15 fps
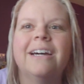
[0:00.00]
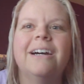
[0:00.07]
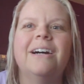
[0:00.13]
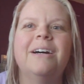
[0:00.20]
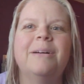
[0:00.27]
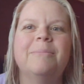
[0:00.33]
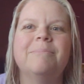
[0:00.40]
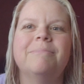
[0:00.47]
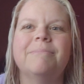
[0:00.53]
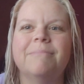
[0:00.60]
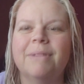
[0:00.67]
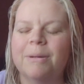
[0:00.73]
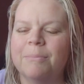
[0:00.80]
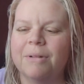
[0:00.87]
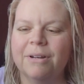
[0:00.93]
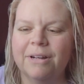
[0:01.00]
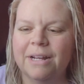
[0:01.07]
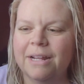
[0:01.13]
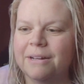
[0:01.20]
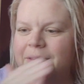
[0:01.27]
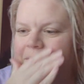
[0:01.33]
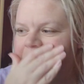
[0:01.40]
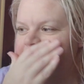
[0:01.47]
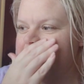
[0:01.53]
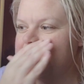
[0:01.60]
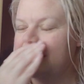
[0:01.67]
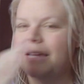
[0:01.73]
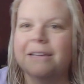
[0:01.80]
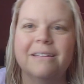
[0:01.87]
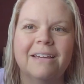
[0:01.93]
Um, I'm already out of things
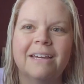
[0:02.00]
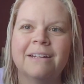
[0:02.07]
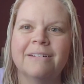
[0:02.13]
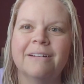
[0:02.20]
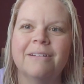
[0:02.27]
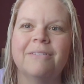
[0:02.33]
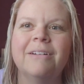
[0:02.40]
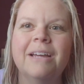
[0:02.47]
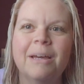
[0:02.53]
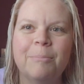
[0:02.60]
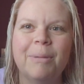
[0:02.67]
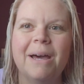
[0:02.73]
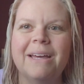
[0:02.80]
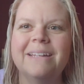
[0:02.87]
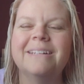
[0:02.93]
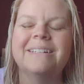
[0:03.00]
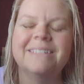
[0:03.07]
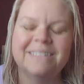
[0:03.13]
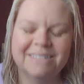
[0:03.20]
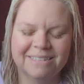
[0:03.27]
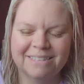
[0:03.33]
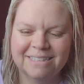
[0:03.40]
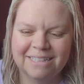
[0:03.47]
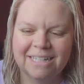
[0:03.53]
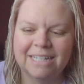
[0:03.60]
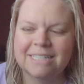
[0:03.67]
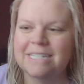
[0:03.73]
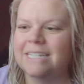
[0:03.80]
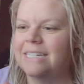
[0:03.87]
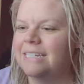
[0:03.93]
to say. I don't know, but
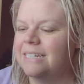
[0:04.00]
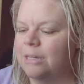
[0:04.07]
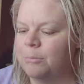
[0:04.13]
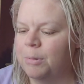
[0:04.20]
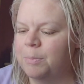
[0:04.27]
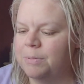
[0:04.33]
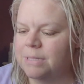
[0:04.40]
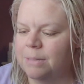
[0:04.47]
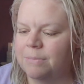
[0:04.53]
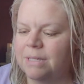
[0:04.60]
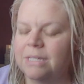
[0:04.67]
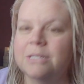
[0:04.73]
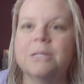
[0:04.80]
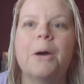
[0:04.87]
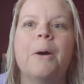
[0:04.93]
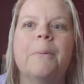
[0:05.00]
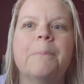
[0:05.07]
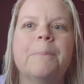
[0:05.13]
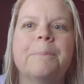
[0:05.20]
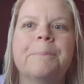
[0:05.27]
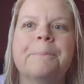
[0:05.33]
I did come up with something, so.